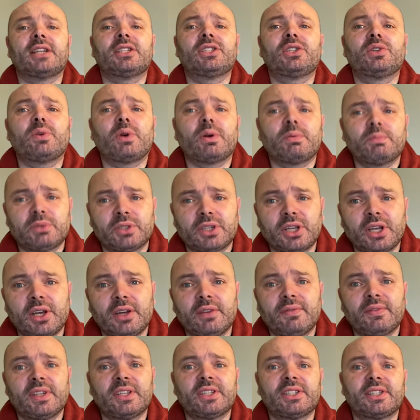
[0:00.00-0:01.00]
to
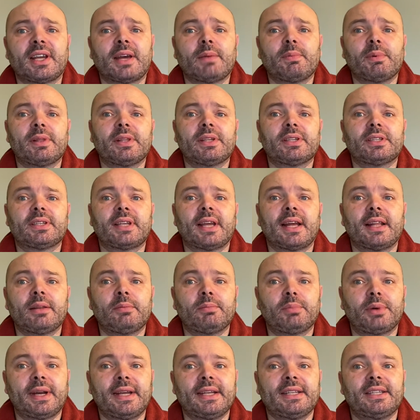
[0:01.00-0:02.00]
observe the Sabbath,
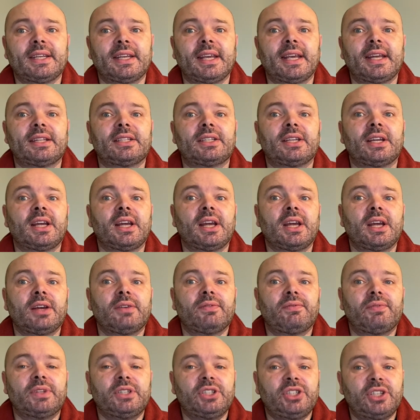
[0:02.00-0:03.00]
celebrating it
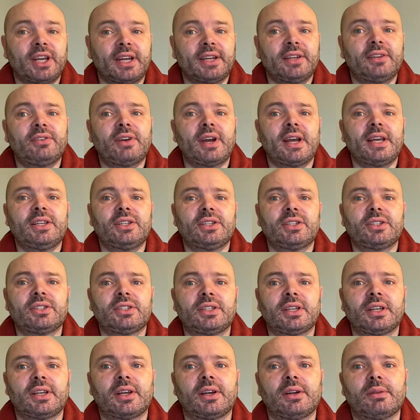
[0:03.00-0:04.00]
for generations
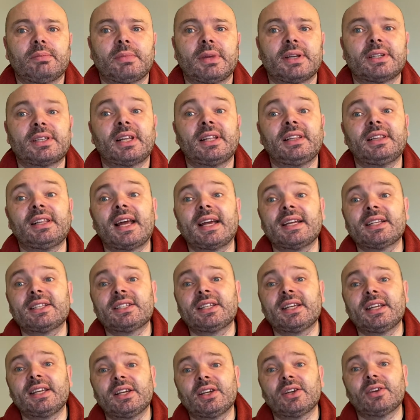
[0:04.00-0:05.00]
to come as a
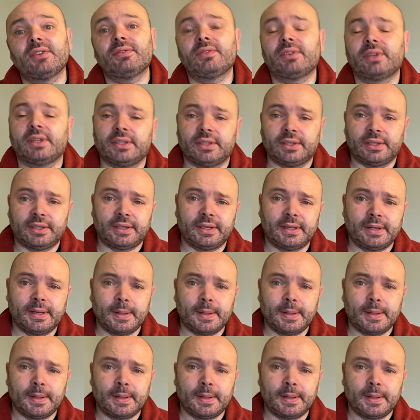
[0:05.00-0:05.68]
lasting covenant.